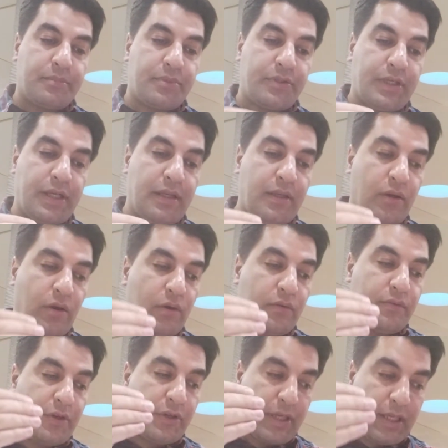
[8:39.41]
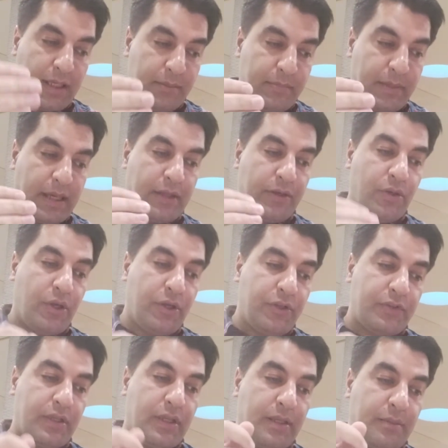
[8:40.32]
pray over him
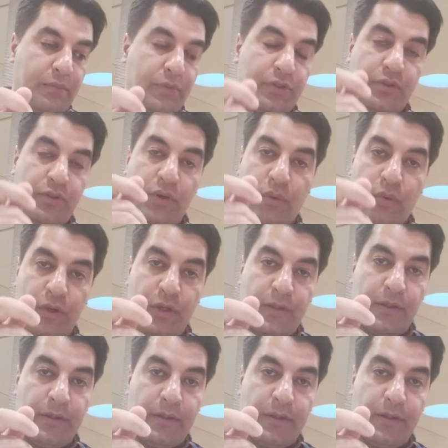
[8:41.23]
anointing him with the oil